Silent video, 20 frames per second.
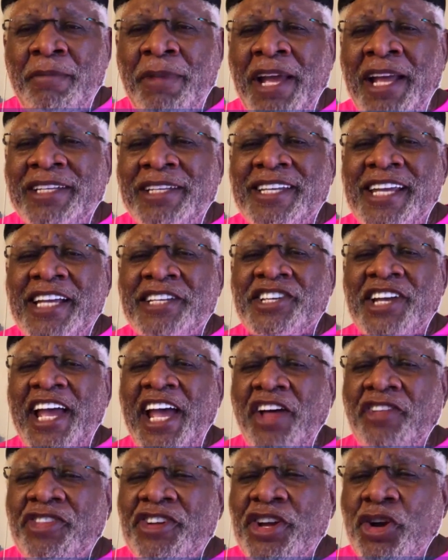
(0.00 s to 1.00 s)
it's a
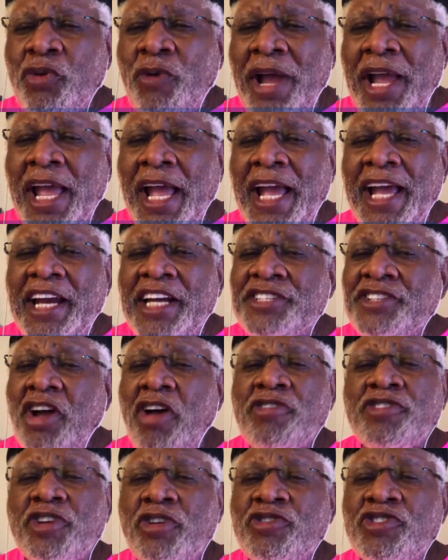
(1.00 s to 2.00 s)
healthier way and it's
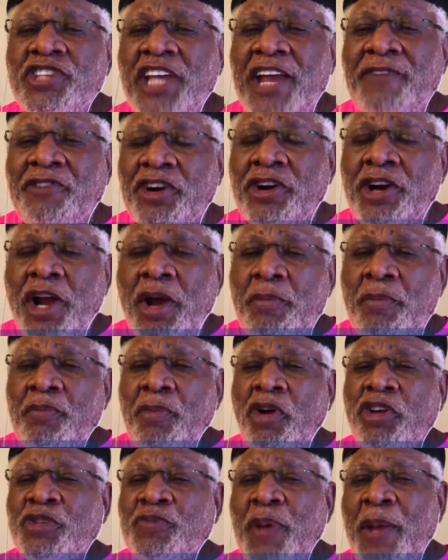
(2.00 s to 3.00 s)
also safer.
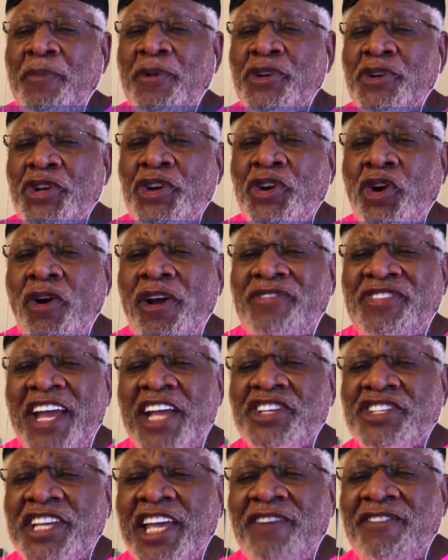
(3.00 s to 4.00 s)
Most people, do you know at
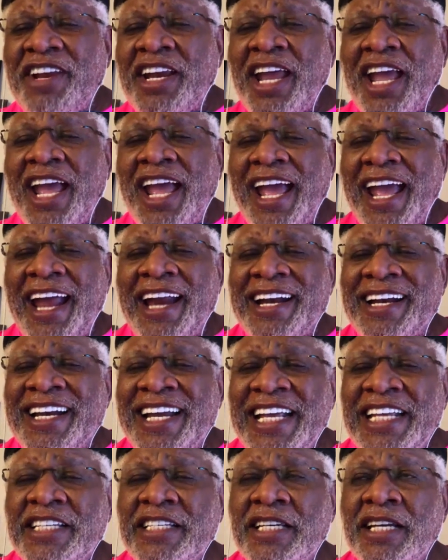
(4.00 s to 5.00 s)
Thanksgiving at
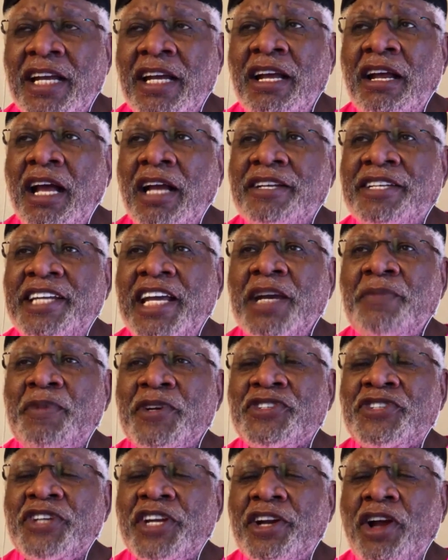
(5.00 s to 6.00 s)
least
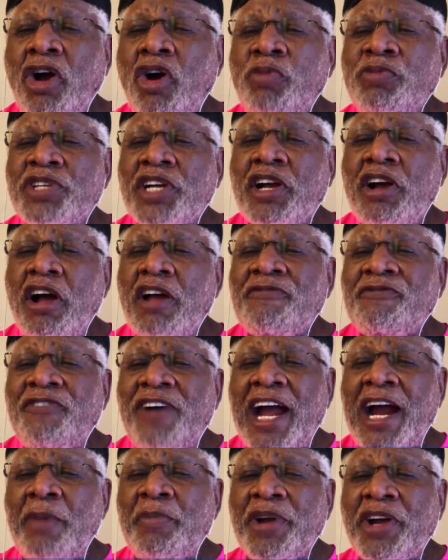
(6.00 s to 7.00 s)
10% of homes are caught
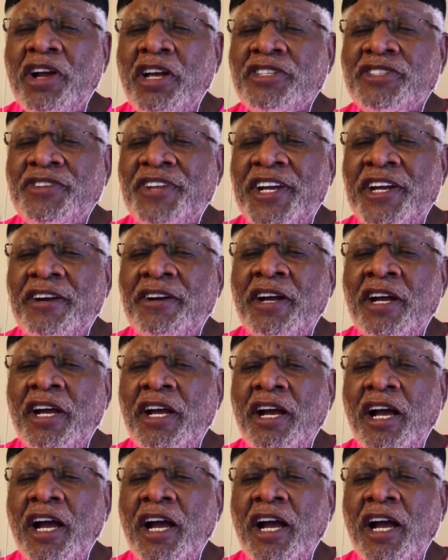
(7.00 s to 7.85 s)
fire because of their